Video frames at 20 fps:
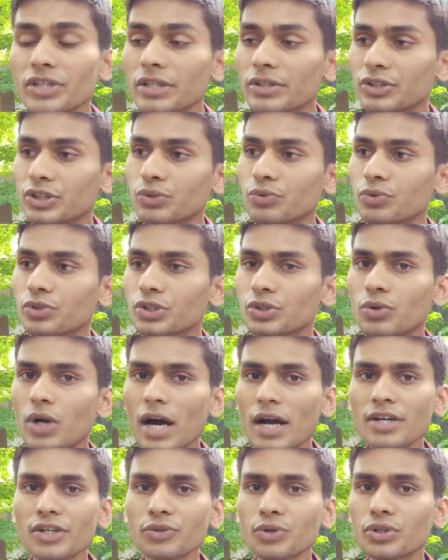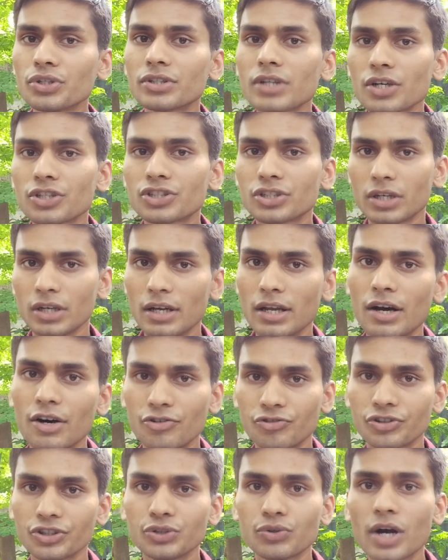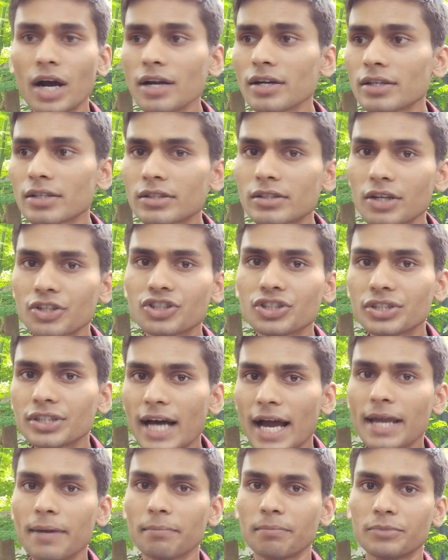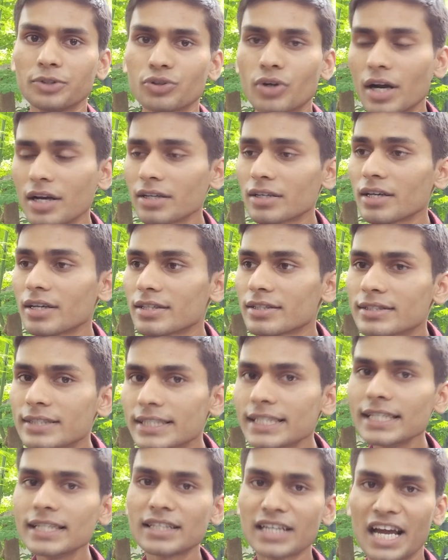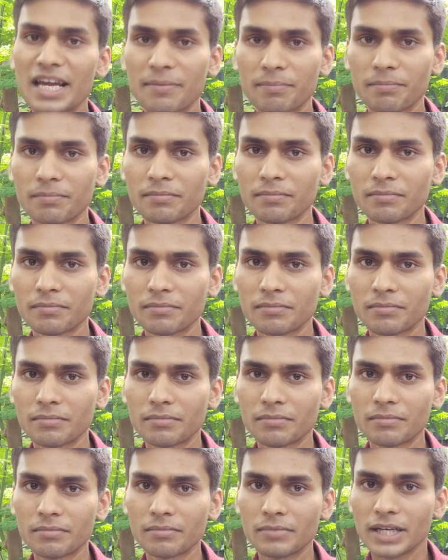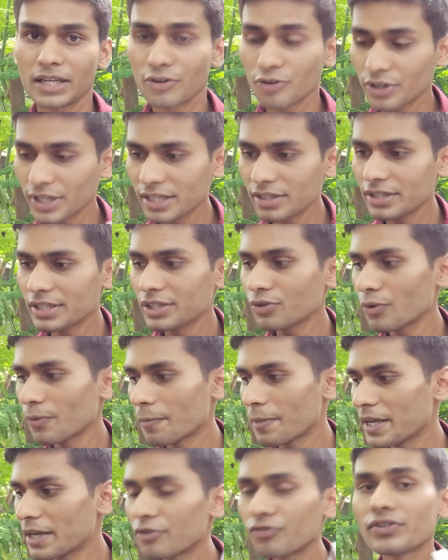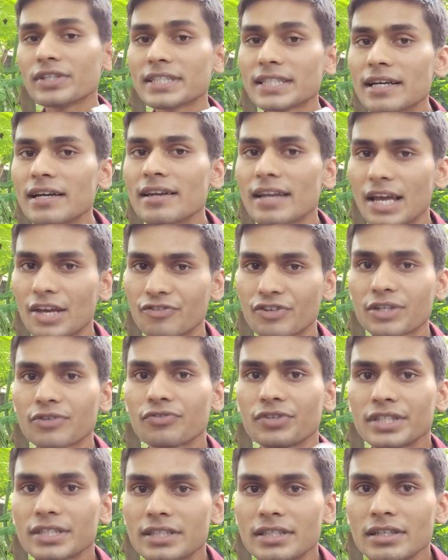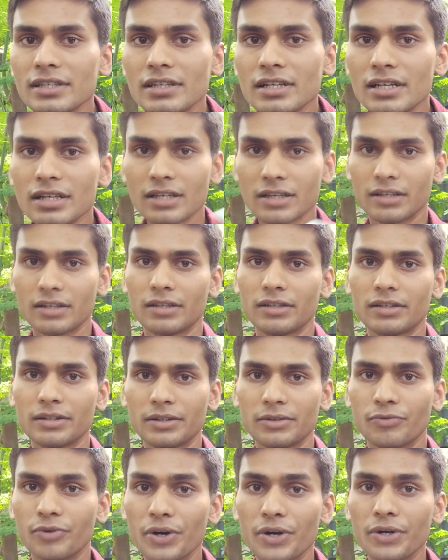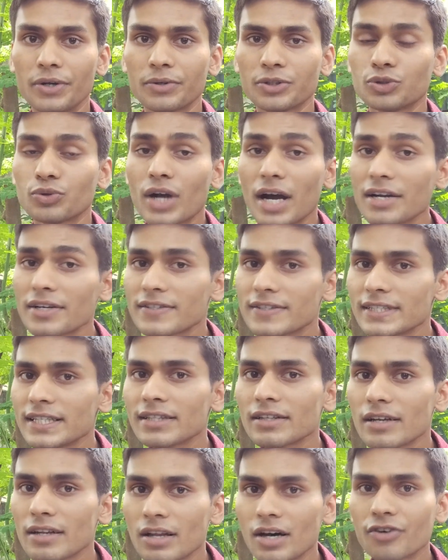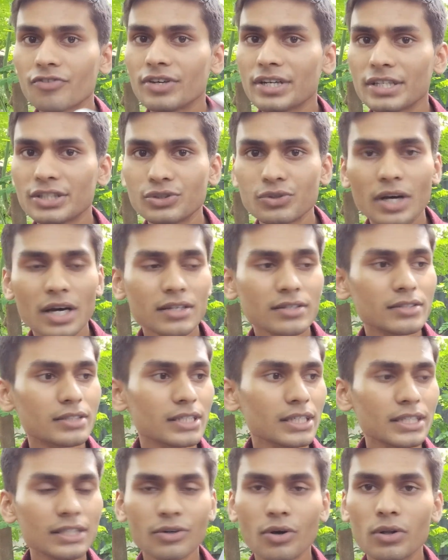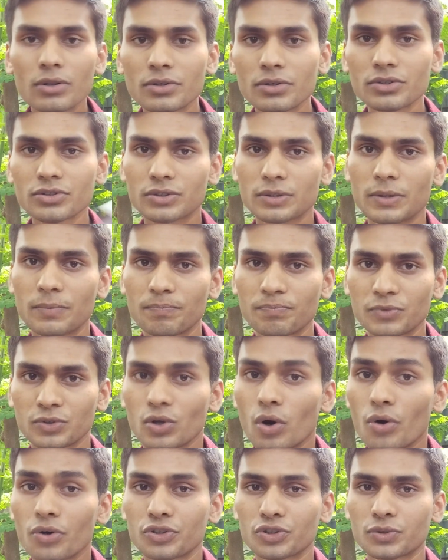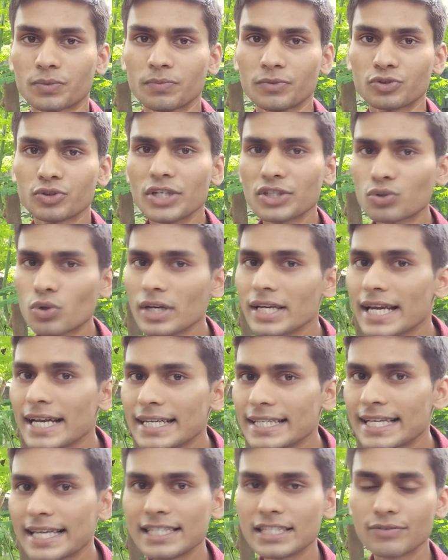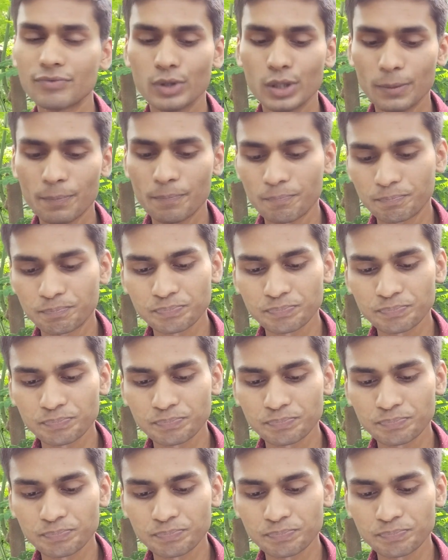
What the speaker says: you can't touch love. You can't touch time. You can't see time. In a physical life, in a physical world, you can't see the love. You can't see all those thoughts. So it's called intangible.